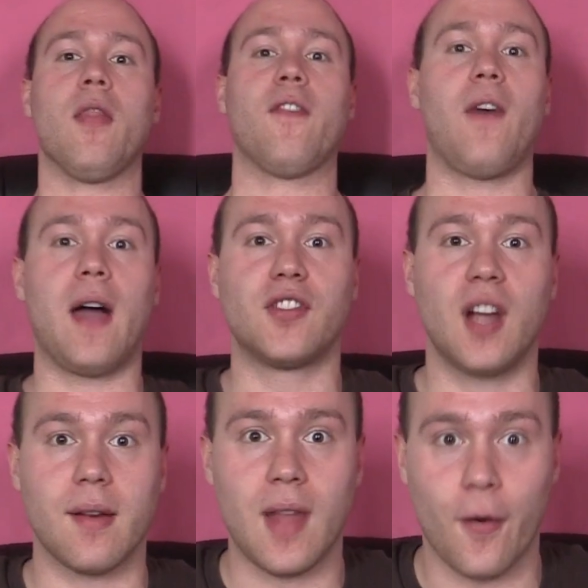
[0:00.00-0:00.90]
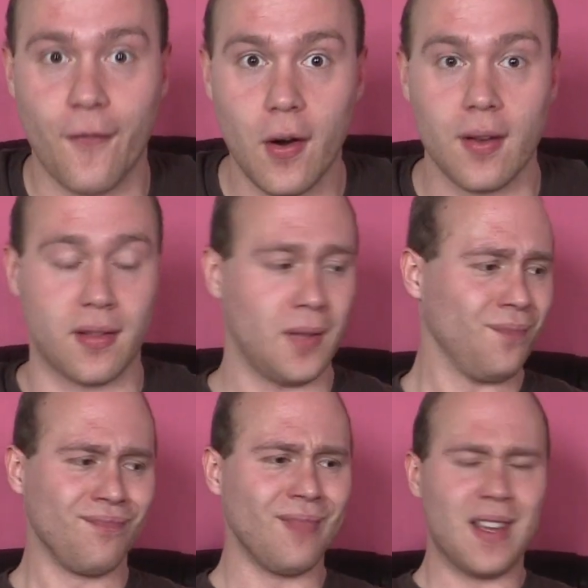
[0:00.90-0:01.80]
the 5 shots. Now at first,
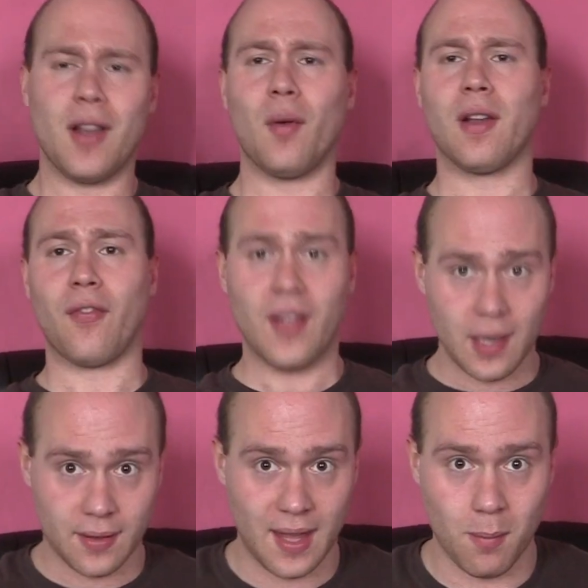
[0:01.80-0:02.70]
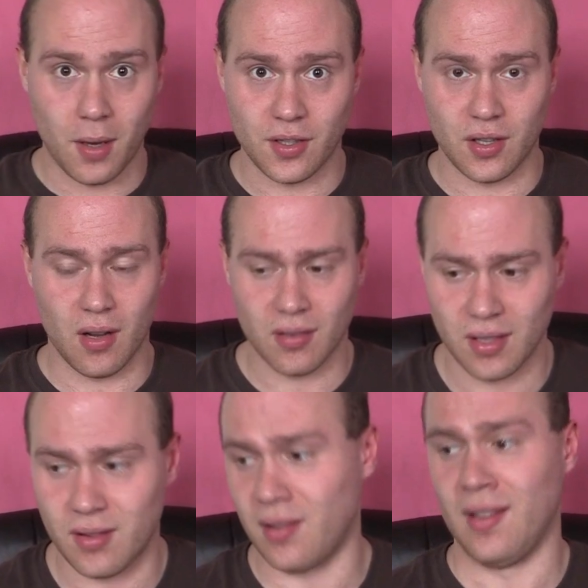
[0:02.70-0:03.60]
you don't really feel it that much, you know,
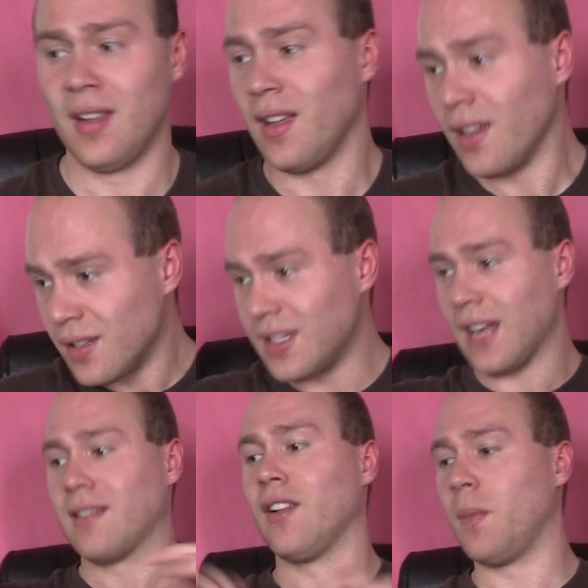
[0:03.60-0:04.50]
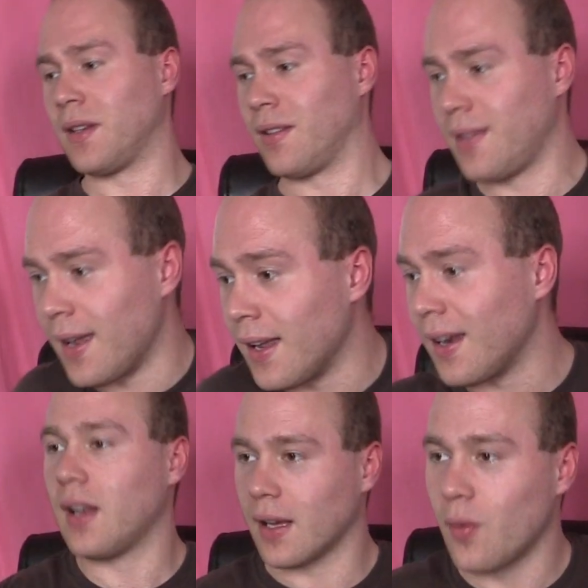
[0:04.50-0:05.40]
because takes a little bit to set in.
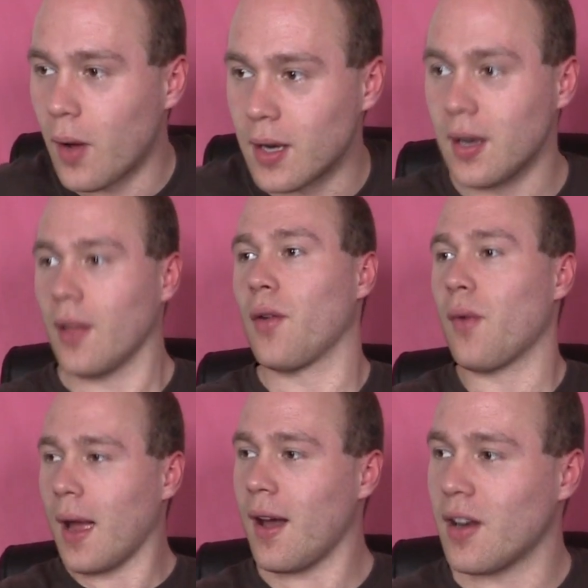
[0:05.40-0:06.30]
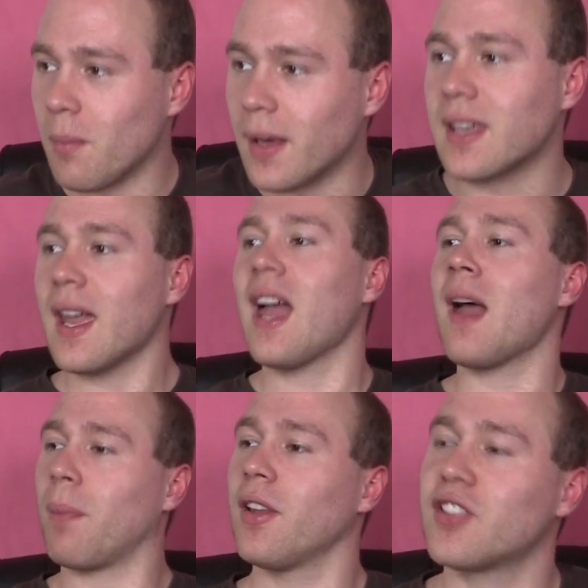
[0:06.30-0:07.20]
They're like, you want another round? I'm like, yeah,
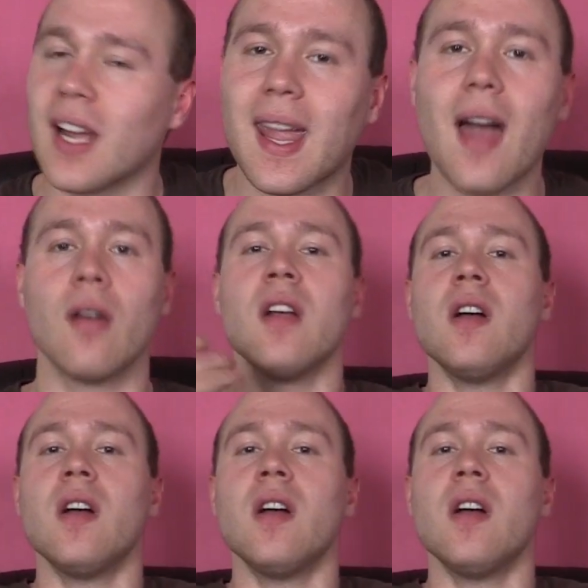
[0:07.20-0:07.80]
but let's check out